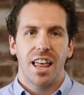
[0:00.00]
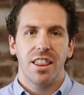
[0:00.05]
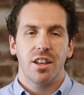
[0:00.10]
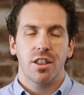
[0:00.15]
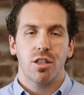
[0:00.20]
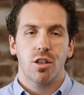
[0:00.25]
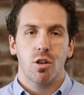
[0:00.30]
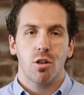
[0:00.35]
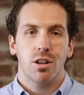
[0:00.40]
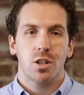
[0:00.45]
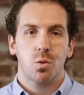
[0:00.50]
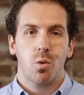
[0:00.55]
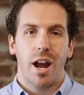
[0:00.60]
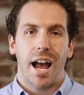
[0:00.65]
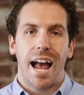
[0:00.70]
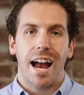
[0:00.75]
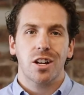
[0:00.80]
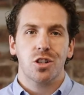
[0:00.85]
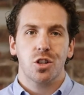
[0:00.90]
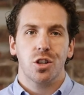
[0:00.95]
And the third is we're
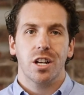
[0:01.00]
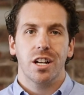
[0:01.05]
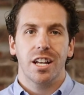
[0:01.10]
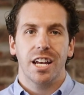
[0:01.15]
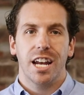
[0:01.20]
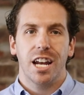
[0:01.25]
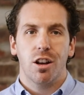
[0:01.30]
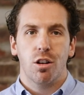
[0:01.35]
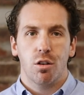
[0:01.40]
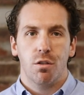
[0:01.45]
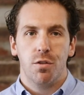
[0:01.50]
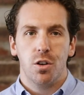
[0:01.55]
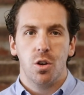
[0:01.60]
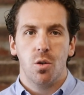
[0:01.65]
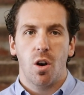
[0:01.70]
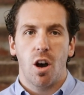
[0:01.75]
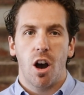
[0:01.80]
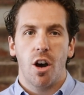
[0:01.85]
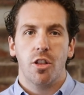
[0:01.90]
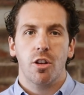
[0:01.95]
actually gonna
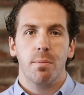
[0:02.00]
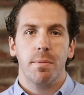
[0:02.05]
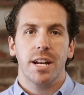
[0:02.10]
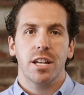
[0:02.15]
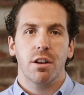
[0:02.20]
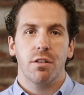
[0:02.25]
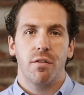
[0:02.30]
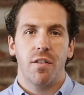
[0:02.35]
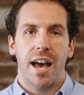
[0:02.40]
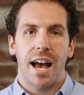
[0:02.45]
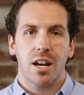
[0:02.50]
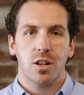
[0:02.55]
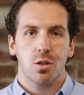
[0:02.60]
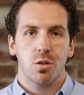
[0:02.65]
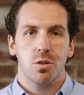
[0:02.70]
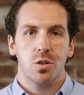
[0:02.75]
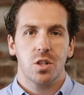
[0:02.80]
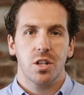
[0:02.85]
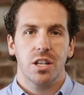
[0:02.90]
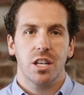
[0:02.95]
interview other
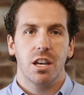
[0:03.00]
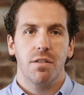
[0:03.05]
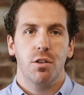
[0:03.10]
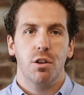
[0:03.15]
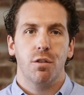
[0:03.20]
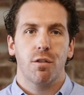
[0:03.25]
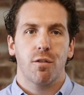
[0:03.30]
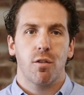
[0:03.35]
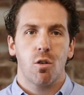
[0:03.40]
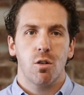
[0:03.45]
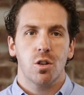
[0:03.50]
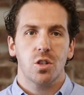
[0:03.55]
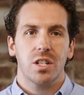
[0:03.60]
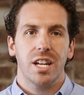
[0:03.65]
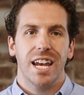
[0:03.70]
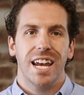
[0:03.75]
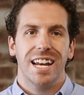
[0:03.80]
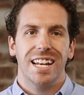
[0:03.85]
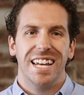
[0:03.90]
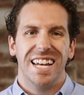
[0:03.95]
manufacturers to give you
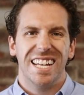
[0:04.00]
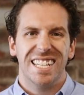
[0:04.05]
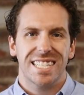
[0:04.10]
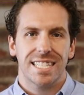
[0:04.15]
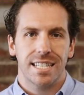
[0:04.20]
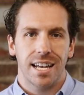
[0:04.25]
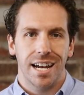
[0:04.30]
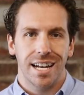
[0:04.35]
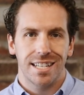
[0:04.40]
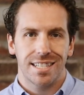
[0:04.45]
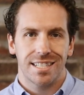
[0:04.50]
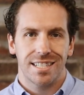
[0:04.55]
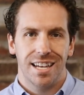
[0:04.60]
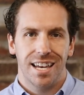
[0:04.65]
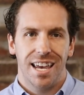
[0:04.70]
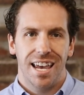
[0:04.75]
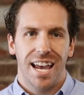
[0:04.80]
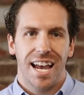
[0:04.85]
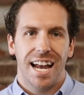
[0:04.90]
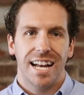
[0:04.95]
firsthand insights
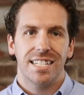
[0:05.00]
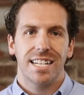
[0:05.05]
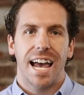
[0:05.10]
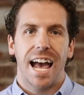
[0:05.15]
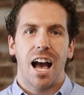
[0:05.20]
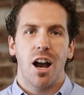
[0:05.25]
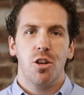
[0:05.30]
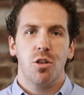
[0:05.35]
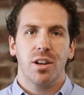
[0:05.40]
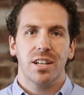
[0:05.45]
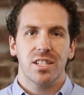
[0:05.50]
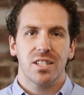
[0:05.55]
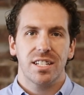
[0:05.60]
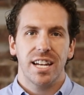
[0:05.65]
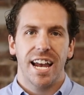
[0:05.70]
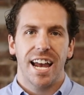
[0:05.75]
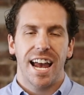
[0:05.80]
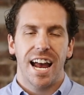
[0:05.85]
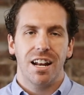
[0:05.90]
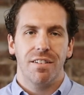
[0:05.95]
and to how you can
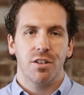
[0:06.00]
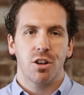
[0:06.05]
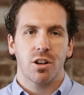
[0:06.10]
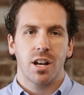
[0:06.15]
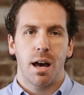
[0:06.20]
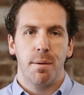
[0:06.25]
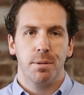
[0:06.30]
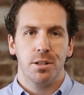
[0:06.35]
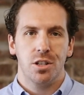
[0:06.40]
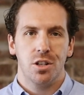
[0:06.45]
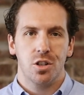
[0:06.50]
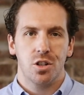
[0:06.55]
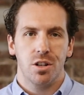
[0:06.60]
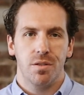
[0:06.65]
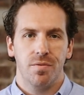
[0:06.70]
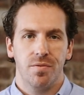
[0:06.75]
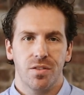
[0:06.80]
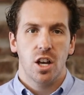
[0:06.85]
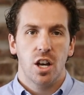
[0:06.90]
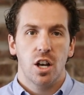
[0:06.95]
stay ahead of your competition.
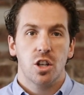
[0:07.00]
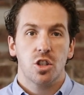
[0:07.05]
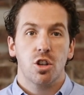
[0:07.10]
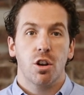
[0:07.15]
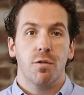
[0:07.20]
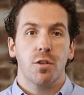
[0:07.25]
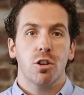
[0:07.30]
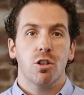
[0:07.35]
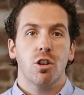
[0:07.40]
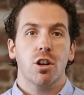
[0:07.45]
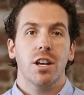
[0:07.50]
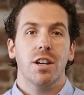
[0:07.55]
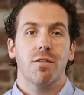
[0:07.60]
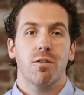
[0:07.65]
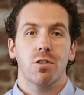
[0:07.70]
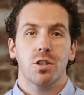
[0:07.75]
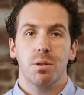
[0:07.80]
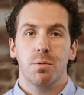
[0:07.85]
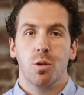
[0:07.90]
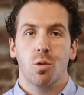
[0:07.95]
So if you're looking
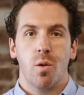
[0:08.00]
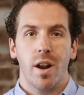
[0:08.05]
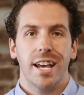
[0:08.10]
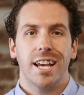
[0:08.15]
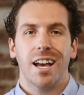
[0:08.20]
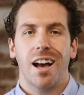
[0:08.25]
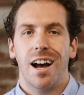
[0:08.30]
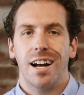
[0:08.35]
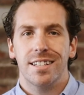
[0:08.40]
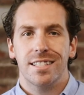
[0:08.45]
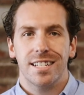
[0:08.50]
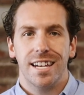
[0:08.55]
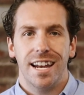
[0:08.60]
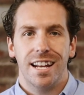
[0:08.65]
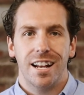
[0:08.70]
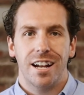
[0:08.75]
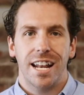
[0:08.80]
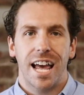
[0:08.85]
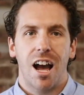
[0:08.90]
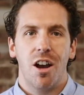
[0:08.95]
for some great
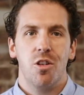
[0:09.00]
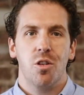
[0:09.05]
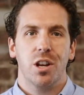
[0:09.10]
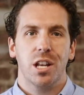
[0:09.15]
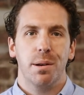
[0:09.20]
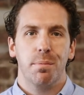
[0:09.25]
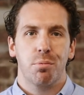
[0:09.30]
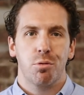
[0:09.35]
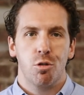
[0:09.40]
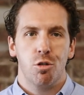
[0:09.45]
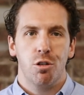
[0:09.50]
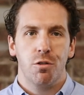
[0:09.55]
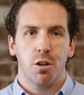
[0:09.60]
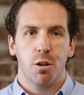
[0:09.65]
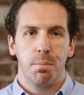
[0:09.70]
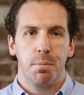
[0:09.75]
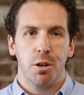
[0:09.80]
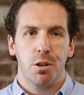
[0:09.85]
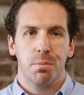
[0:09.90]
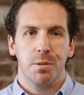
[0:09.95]
content on how you can improve
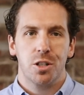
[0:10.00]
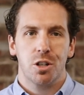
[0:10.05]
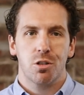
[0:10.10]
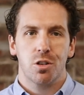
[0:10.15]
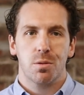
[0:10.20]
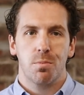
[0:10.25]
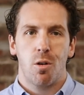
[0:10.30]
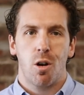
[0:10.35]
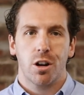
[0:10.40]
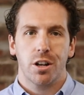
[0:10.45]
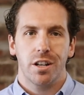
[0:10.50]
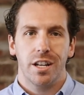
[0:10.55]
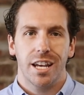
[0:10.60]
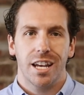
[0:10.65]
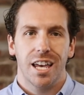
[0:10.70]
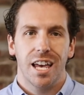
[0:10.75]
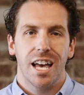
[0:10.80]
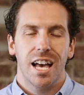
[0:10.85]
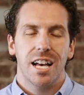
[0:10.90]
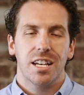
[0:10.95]
your building materials
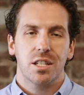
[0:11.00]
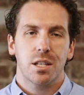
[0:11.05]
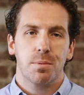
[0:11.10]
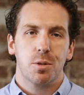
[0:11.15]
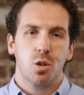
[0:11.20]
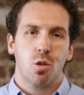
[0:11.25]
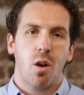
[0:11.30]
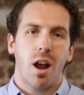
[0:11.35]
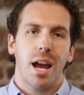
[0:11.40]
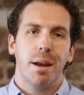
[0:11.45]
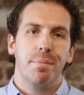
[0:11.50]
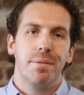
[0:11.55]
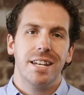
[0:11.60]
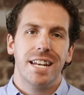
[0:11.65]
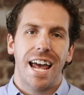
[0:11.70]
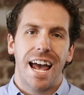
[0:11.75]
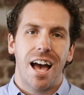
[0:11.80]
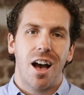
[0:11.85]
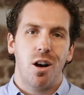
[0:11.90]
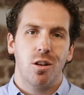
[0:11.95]
marketing, subscribe
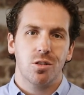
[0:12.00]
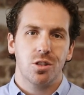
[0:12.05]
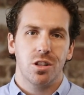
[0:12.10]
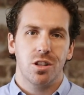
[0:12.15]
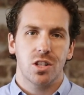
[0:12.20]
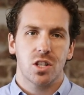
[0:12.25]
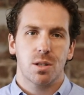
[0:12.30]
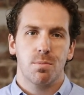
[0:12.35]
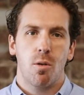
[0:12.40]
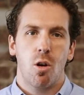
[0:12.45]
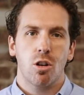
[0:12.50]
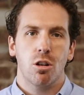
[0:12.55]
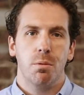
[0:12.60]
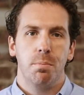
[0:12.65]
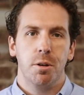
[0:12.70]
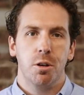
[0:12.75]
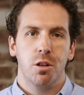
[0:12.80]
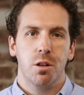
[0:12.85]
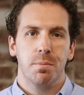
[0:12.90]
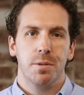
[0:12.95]
now to the Smarter
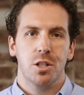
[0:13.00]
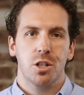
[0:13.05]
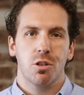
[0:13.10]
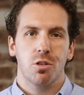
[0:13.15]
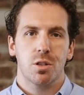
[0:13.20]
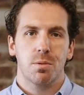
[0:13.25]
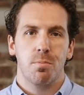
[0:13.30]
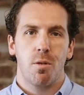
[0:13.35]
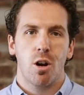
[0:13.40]
Building Materials